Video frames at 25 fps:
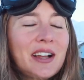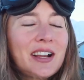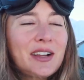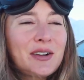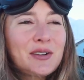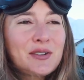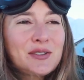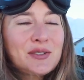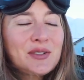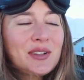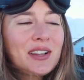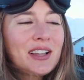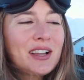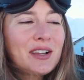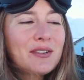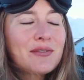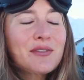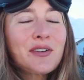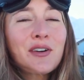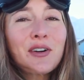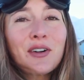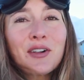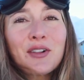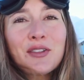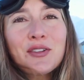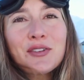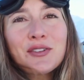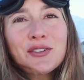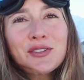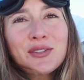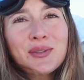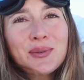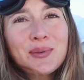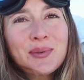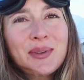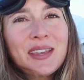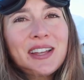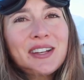I also love all those
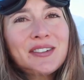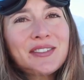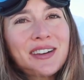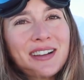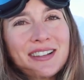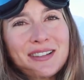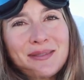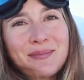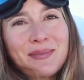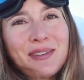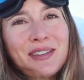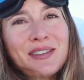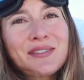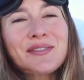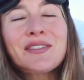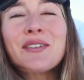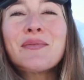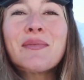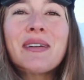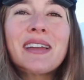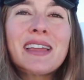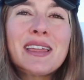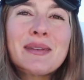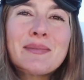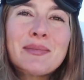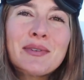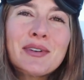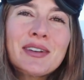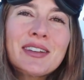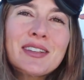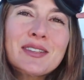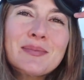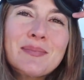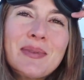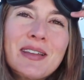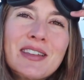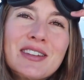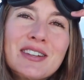sweet recipes from my ebook,
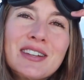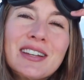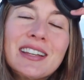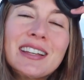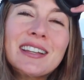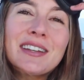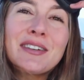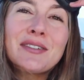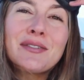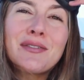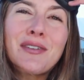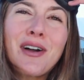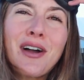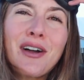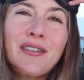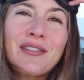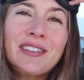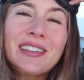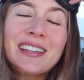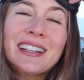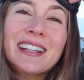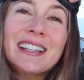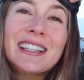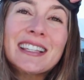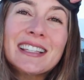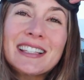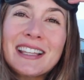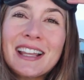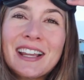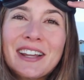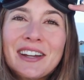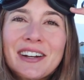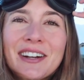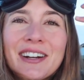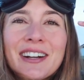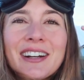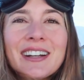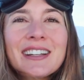especially the raw vegan
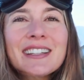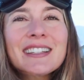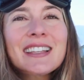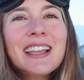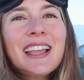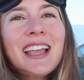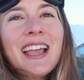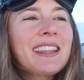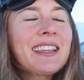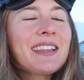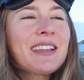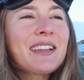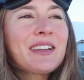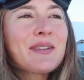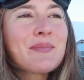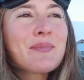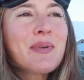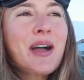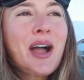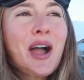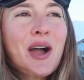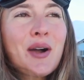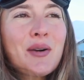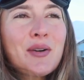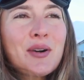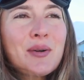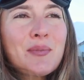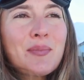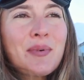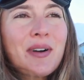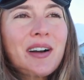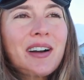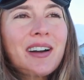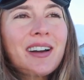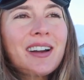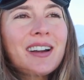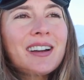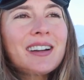Snickers, the power
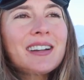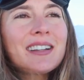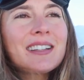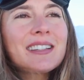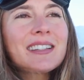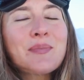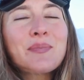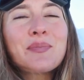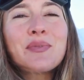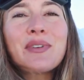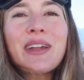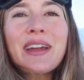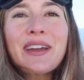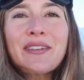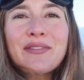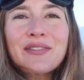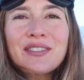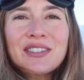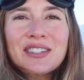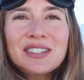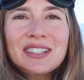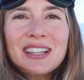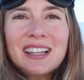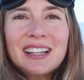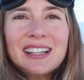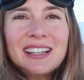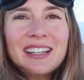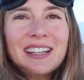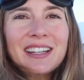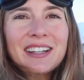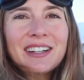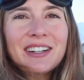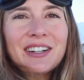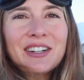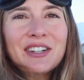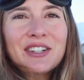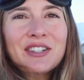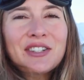bars, the breakfast
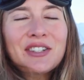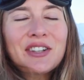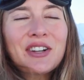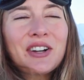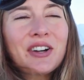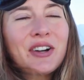ideas.